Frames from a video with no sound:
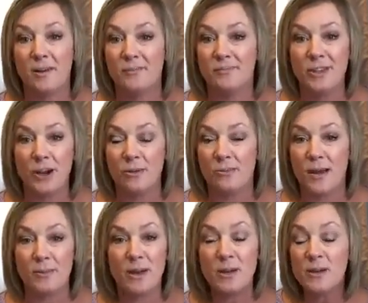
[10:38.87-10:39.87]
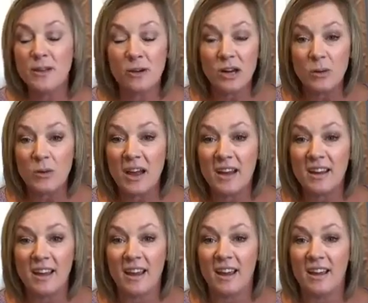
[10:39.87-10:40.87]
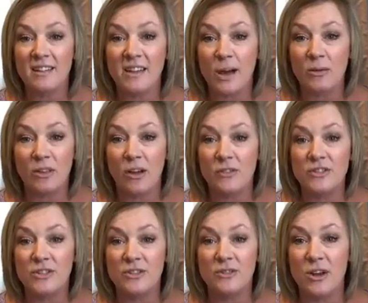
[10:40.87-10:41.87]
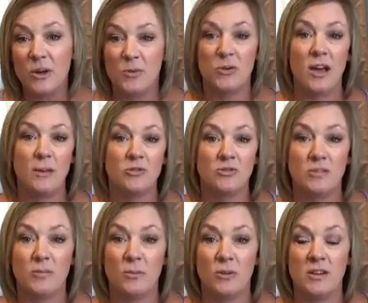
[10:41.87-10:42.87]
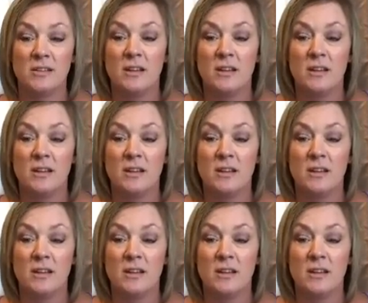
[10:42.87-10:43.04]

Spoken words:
You know, I'm going to be there anyway, and I would love to help you capture some memories.